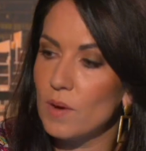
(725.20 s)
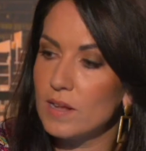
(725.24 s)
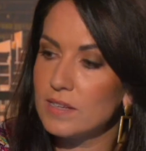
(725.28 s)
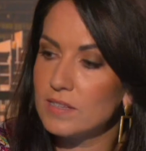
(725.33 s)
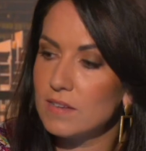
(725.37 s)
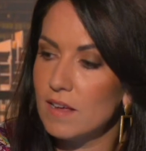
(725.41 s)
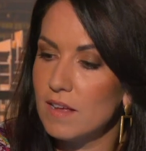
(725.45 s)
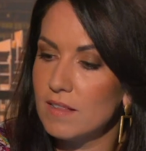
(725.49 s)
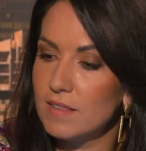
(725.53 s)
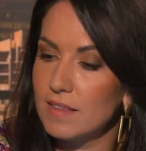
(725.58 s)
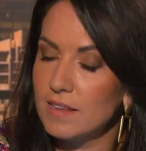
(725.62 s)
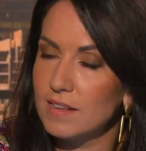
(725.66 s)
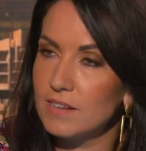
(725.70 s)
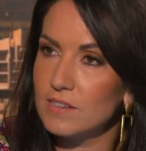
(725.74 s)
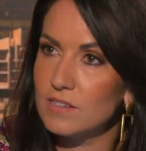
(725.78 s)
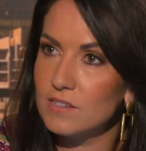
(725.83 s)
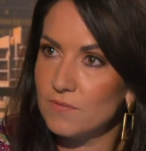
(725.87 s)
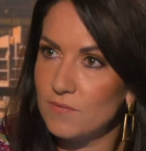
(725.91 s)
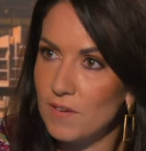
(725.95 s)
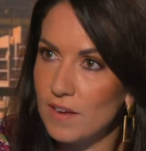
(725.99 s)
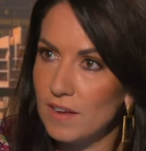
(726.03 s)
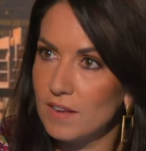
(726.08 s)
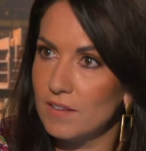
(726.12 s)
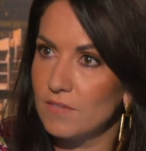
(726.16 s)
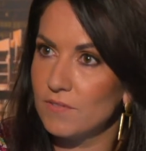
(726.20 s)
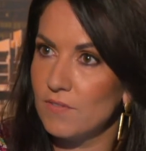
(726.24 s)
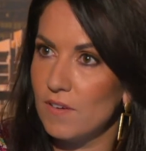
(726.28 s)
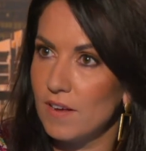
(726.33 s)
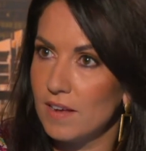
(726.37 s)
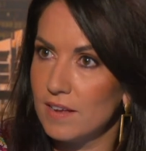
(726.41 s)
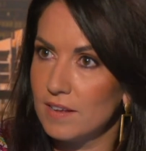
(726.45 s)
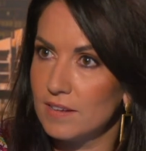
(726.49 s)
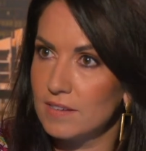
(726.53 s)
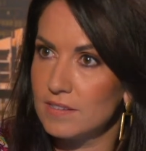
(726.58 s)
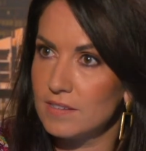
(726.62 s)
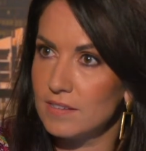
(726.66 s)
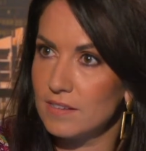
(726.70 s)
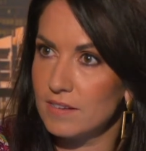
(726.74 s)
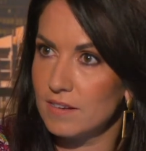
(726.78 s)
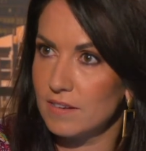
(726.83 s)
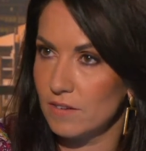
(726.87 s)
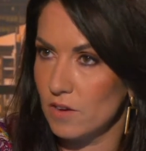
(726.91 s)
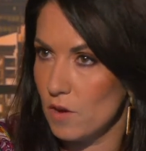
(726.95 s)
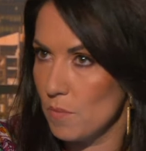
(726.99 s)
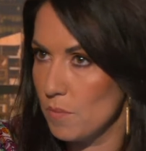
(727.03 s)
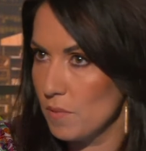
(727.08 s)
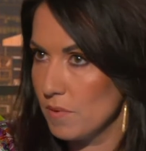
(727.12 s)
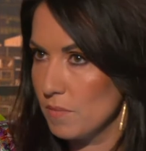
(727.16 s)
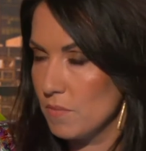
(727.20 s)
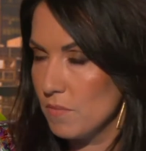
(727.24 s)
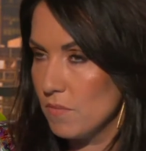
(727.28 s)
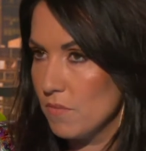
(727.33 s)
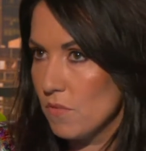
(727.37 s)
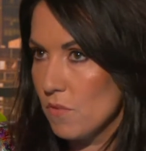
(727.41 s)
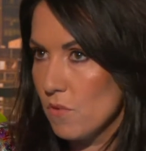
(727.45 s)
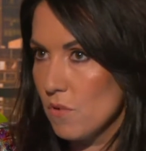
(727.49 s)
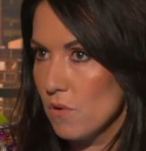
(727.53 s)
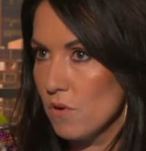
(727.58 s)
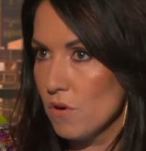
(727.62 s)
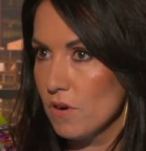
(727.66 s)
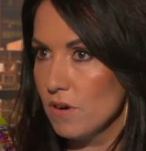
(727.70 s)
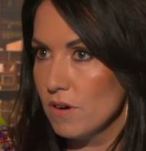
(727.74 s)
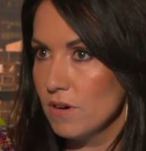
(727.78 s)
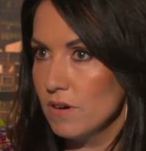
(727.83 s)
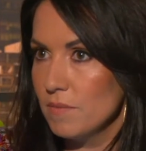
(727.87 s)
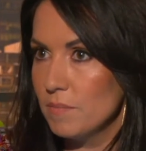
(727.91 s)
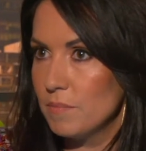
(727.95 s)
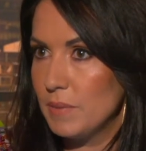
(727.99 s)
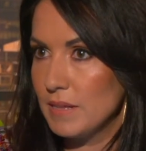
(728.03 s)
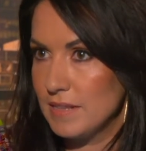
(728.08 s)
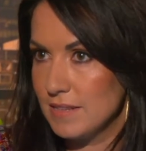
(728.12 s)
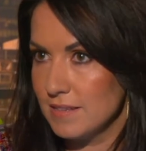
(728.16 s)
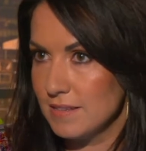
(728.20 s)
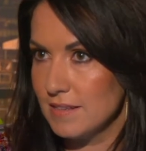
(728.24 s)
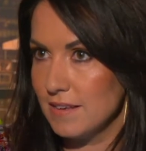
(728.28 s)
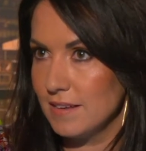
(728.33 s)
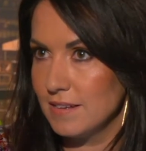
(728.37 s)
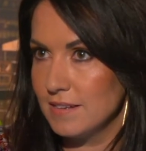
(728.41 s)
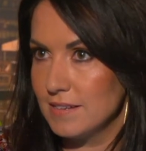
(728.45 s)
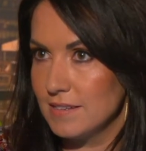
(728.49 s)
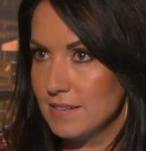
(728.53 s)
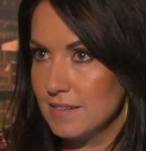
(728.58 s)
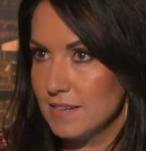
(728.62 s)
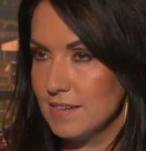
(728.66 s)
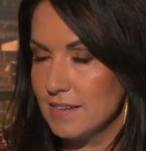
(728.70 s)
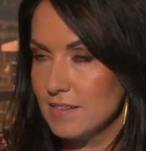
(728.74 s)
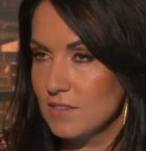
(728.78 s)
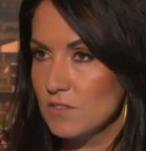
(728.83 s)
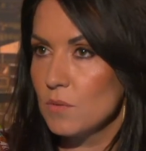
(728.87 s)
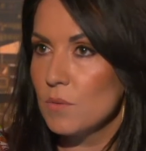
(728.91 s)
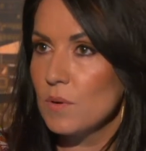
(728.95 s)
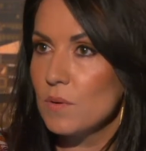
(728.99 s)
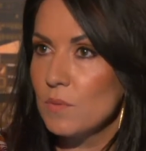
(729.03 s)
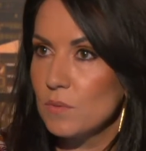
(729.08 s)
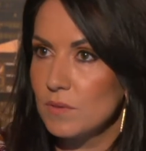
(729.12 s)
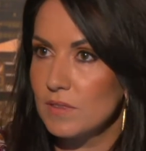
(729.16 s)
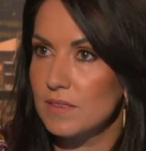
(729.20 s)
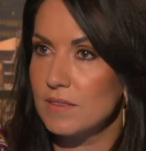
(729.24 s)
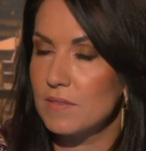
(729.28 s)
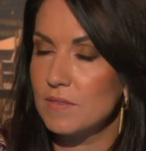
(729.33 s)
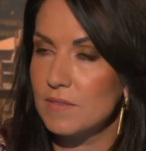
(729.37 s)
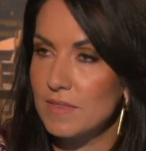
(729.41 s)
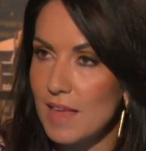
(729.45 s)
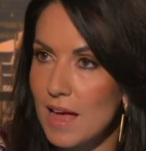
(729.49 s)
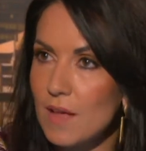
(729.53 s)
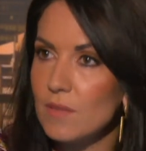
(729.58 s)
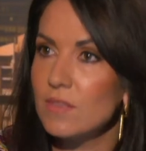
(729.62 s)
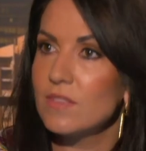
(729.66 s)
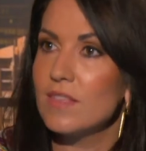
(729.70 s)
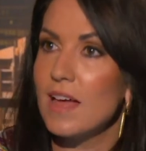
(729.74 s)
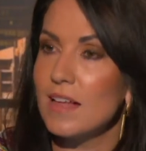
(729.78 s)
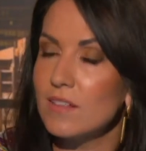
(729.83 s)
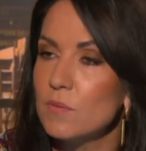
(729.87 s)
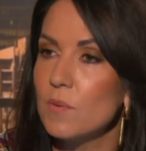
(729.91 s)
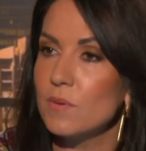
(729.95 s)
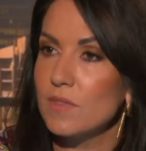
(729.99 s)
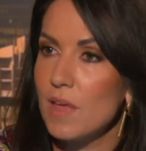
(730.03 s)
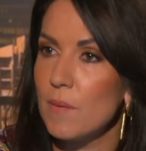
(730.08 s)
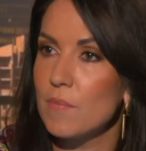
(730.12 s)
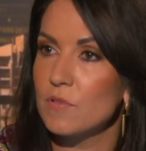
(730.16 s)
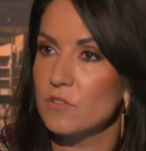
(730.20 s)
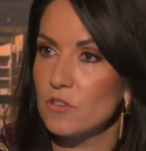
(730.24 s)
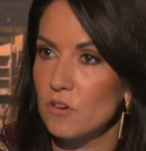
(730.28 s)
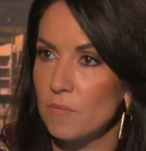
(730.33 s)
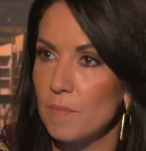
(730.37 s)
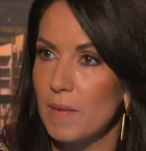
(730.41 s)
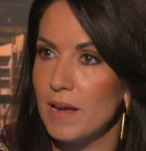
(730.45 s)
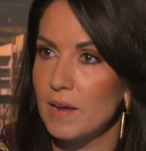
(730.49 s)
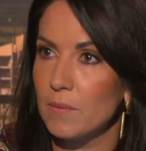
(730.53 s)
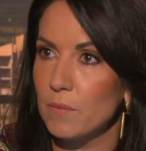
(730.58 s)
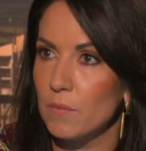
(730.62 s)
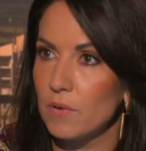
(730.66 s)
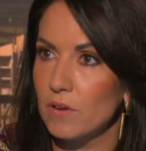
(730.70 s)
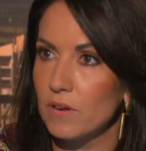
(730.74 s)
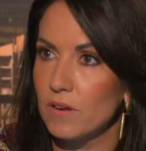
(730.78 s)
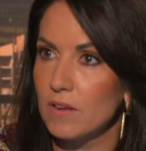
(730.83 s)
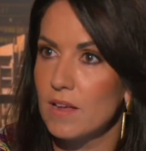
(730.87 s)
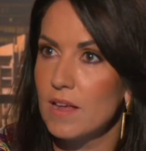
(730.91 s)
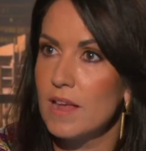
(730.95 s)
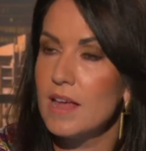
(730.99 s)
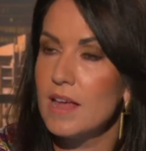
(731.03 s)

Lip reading: went on then to find a couple of more business ideas. So that was your main one.